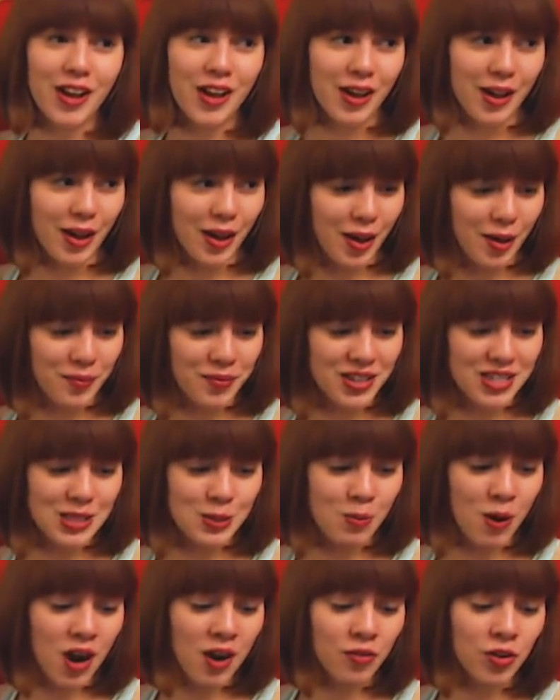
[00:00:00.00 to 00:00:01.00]
Miss
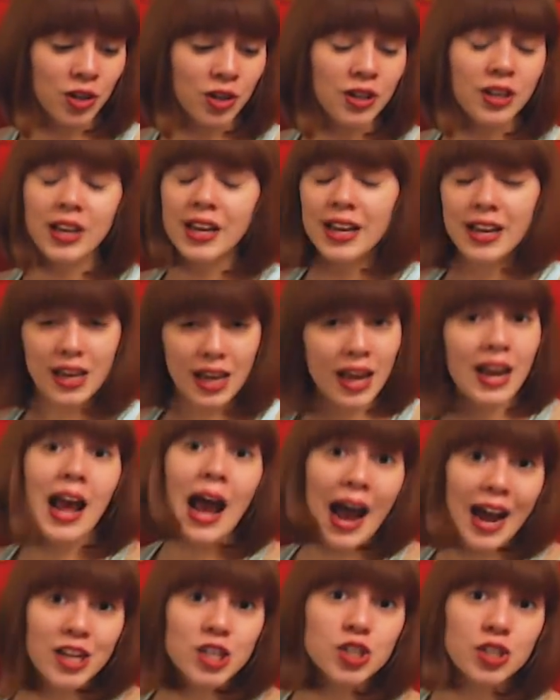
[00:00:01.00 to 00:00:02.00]
Marvel, can
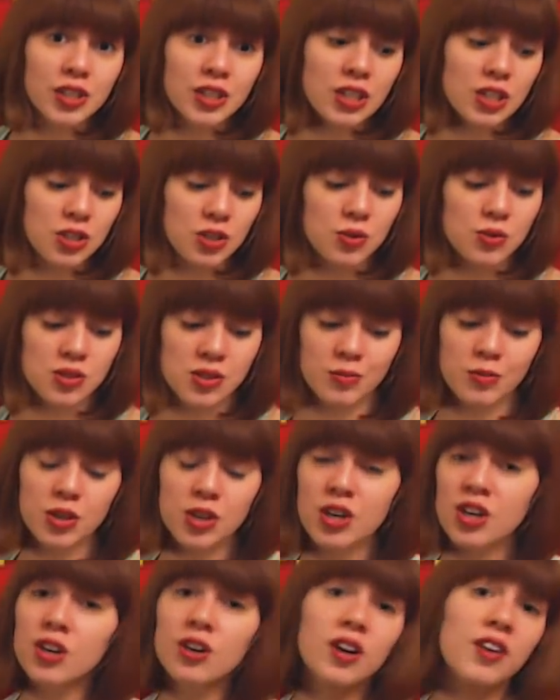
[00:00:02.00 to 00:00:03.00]
actually do some
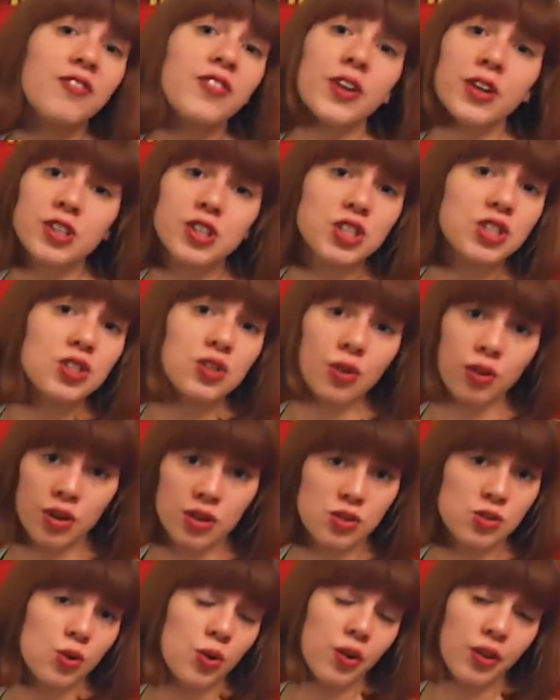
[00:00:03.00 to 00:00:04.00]
good, or if they're just going to
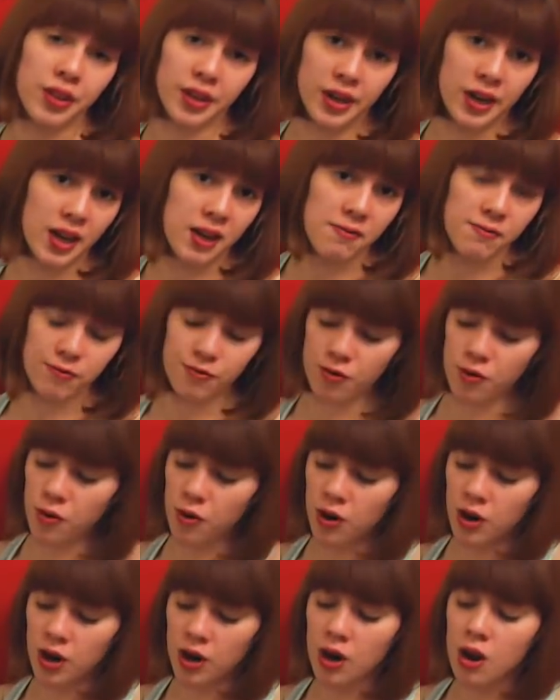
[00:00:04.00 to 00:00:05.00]
soil the name
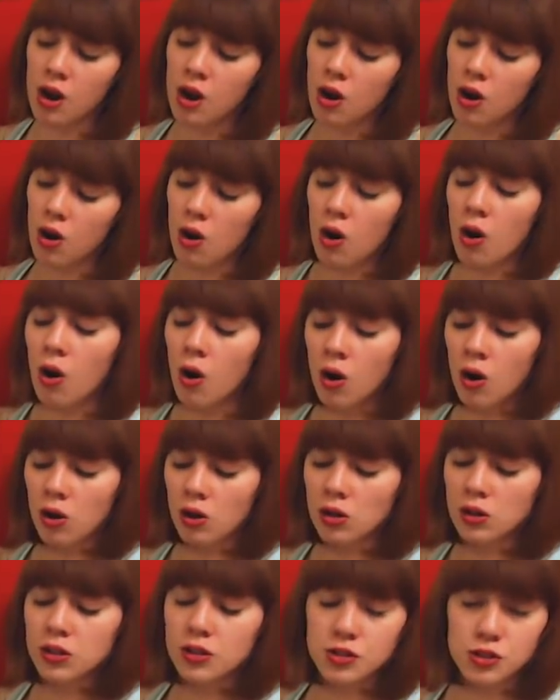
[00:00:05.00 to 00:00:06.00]
for
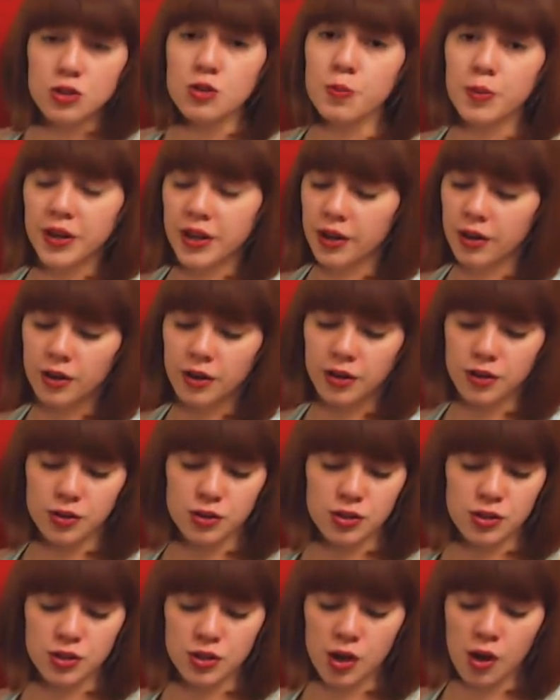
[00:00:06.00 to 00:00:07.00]
all superheroes.
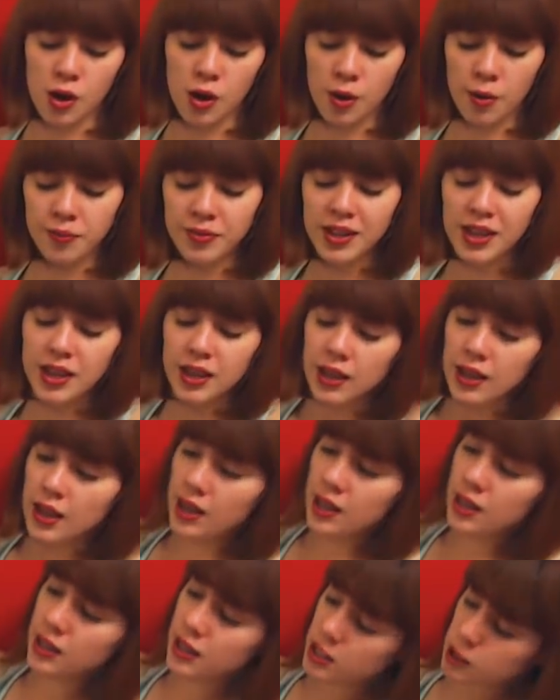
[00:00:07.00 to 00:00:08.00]
So
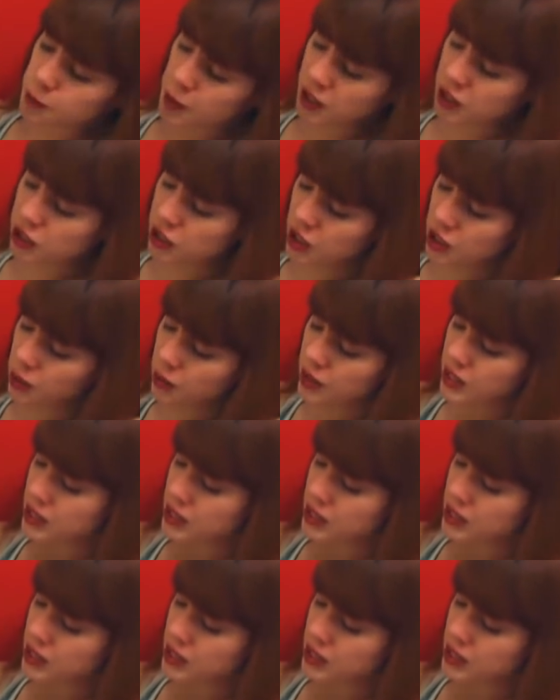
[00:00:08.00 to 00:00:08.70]
in this picture, we